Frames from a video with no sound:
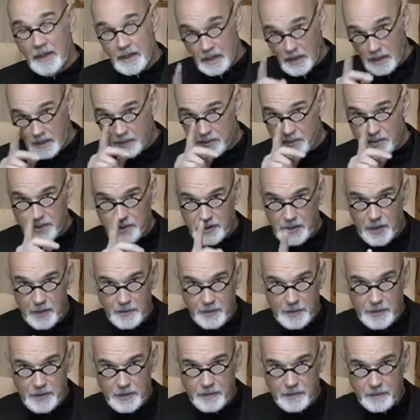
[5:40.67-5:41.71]
It can
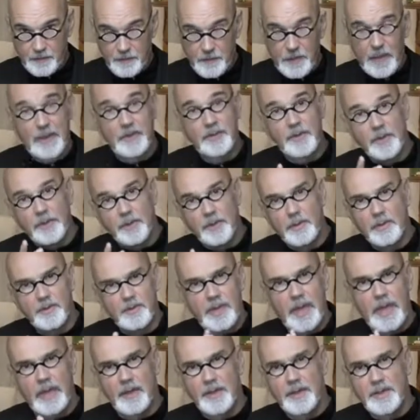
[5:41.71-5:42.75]
sharpen you. If you've
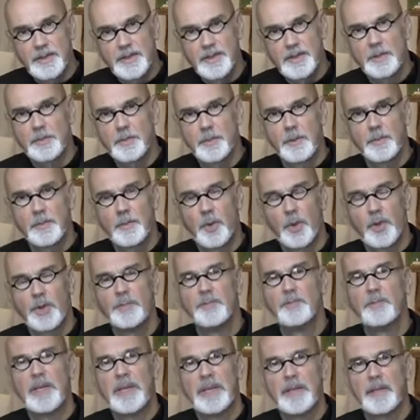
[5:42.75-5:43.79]
got a super
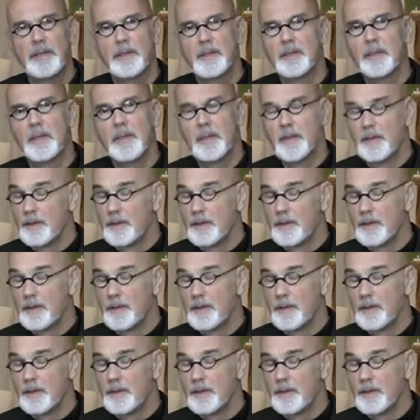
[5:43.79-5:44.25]
important meeting,